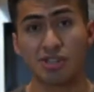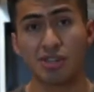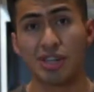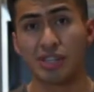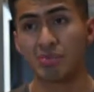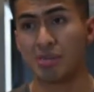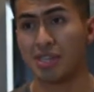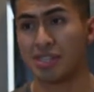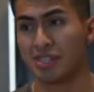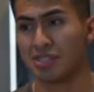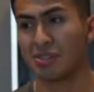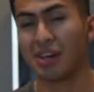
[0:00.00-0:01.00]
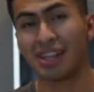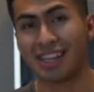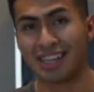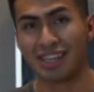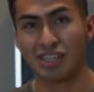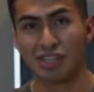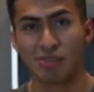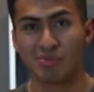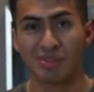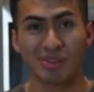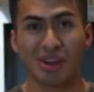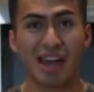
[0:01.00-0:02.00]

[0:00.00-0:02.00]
drinks because, you know, I like, you know,